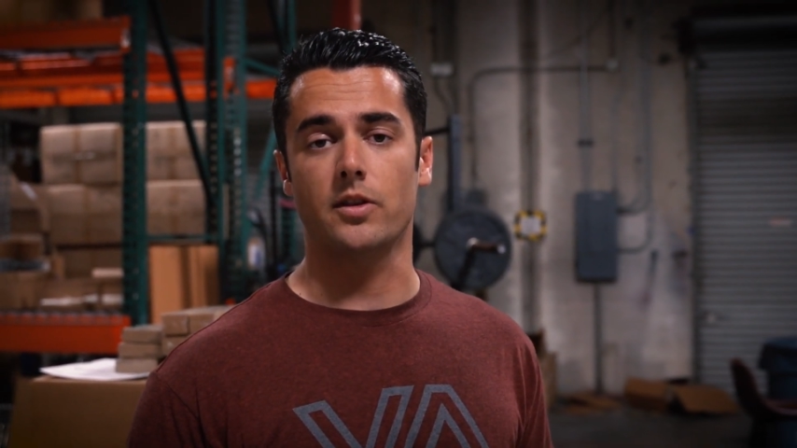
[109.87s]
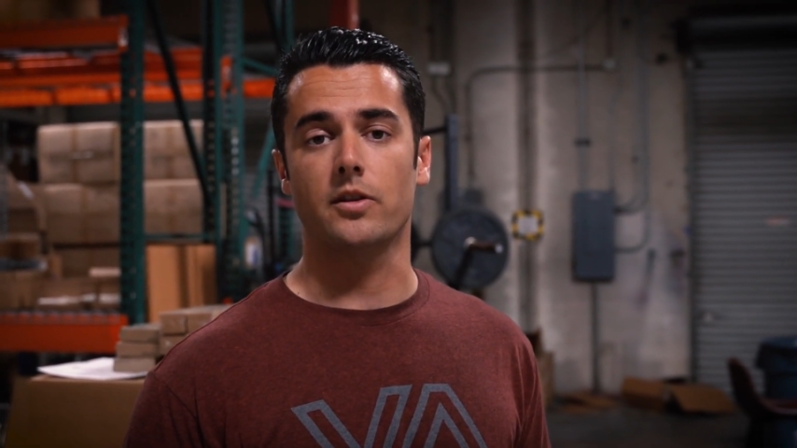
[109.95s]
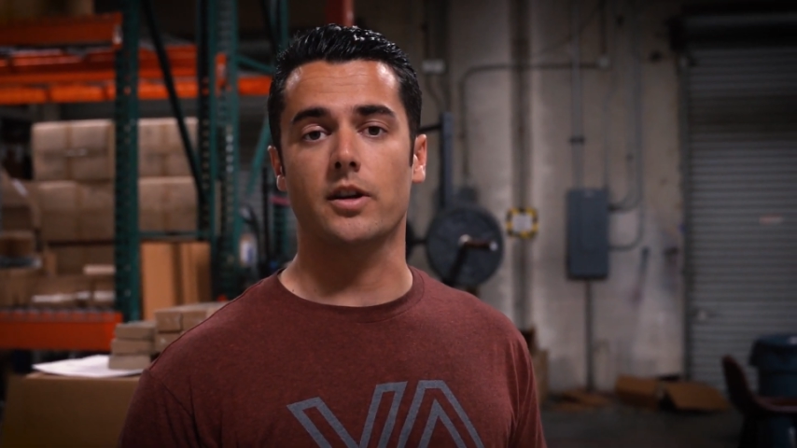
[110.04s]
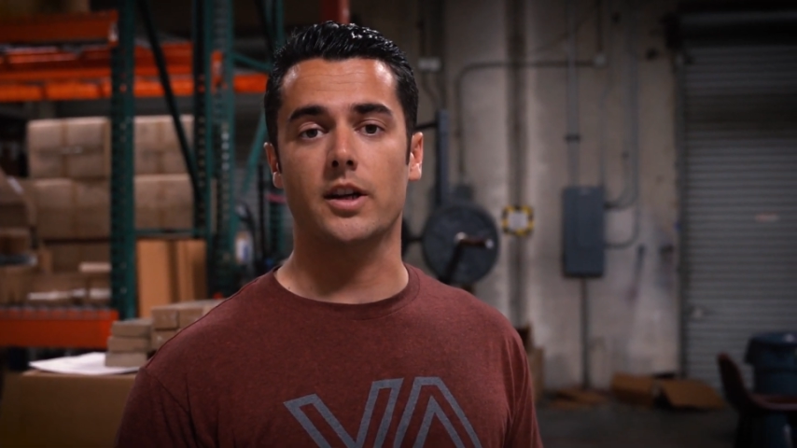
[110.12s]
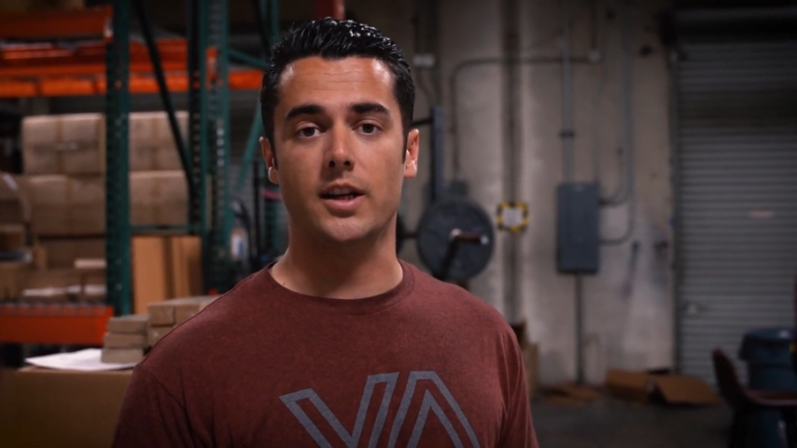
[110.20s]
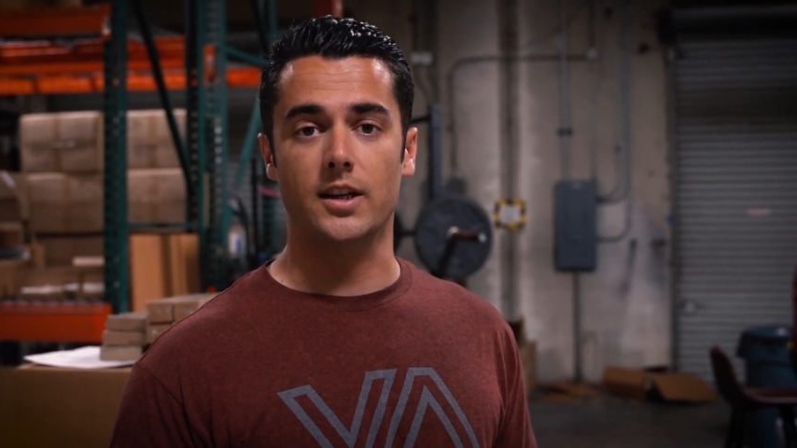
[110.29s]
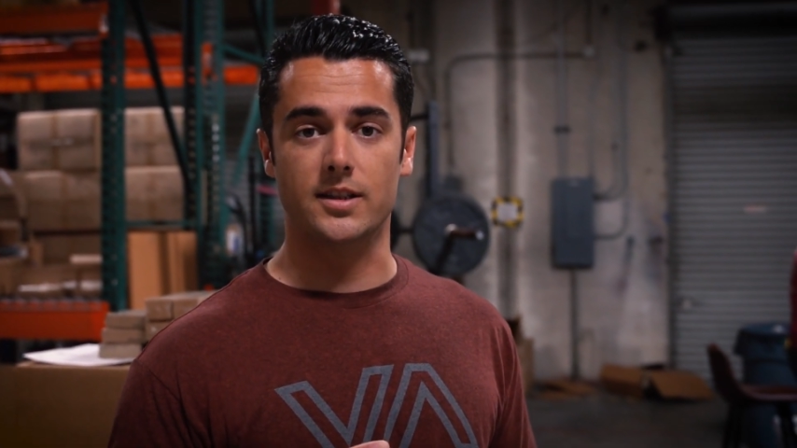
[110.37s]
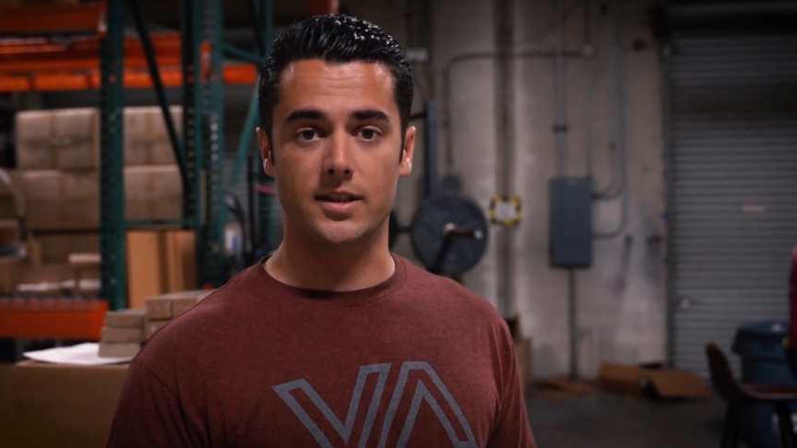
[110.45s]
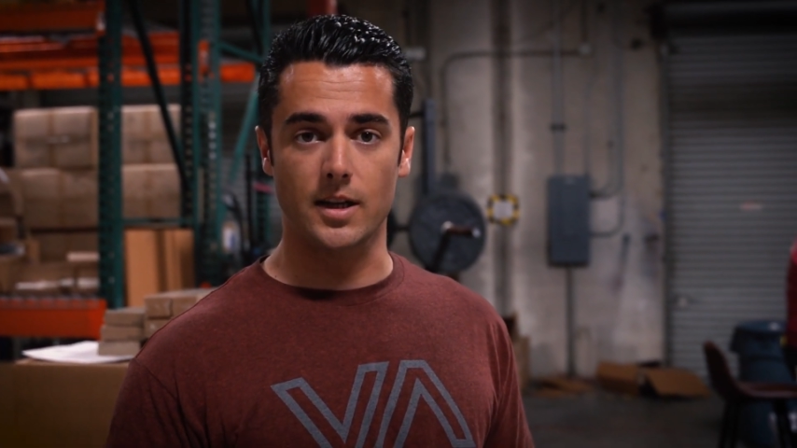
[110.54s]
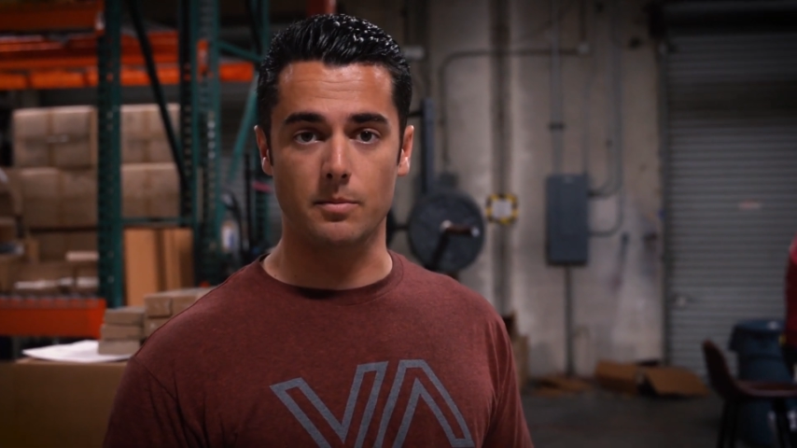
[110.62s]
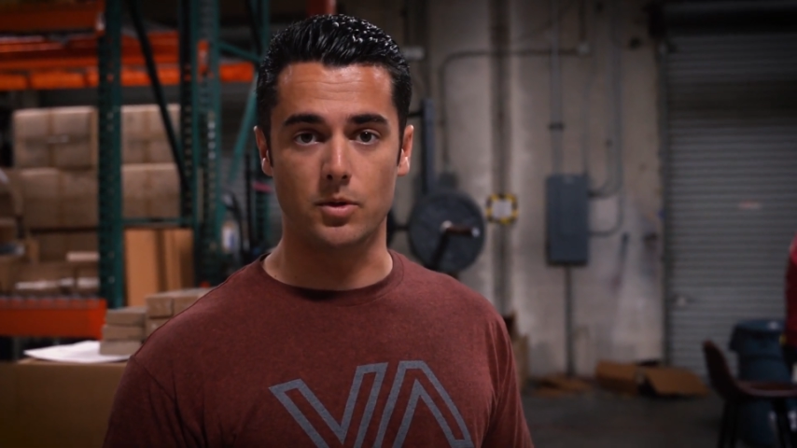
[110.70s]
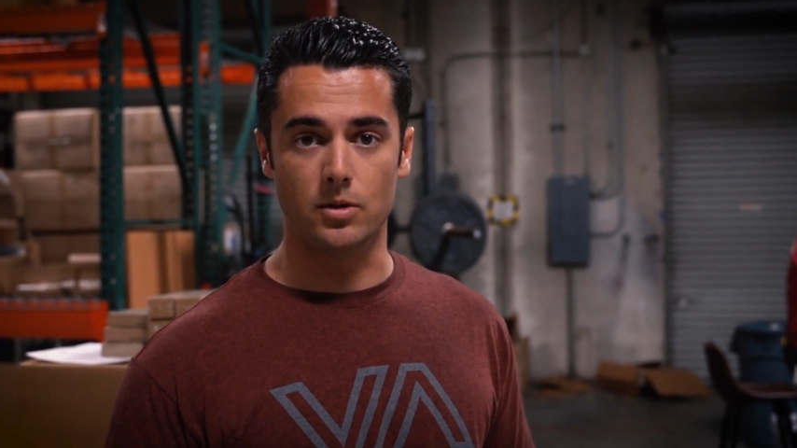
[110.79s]
They're going to get
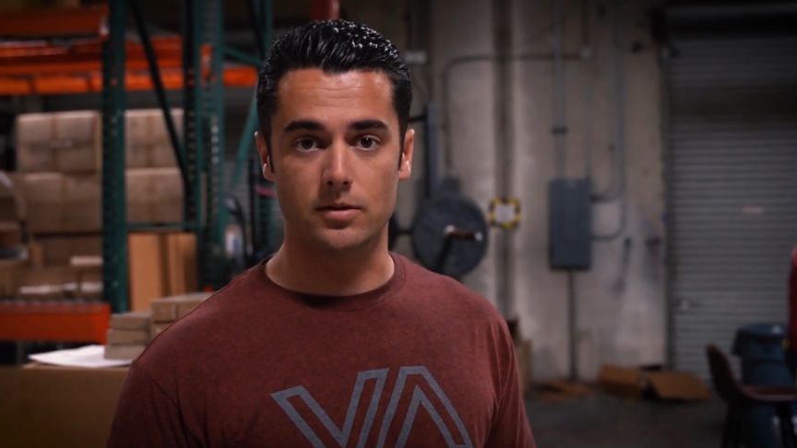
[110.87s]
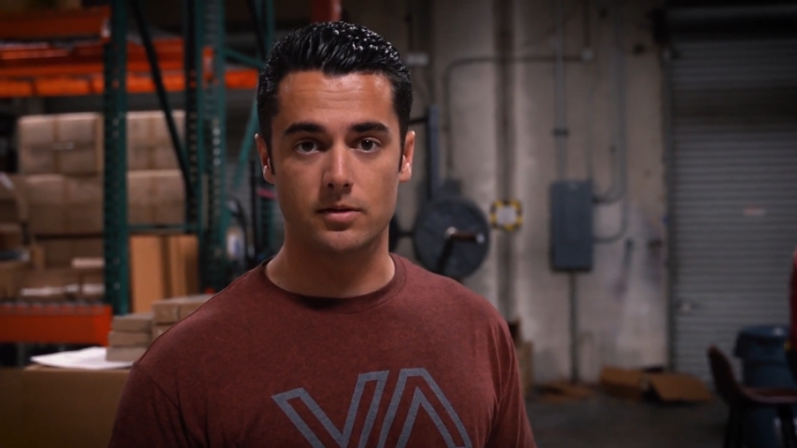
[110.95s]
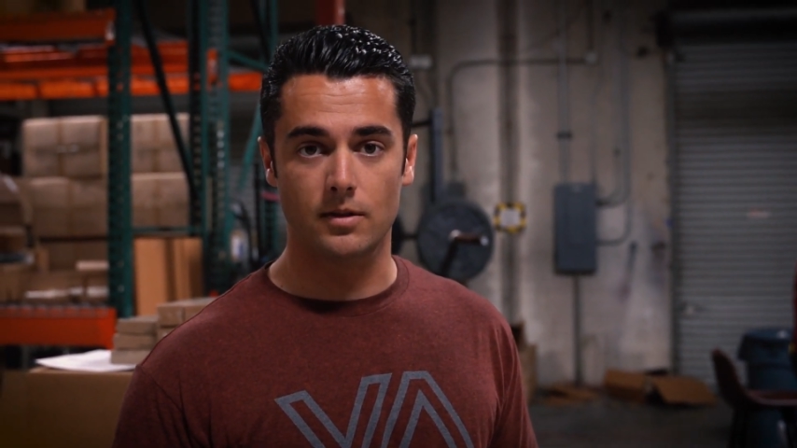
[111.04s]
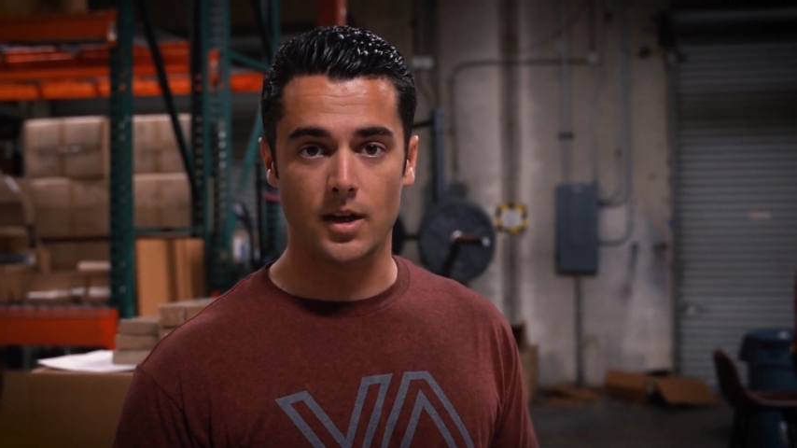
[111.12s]
assembled,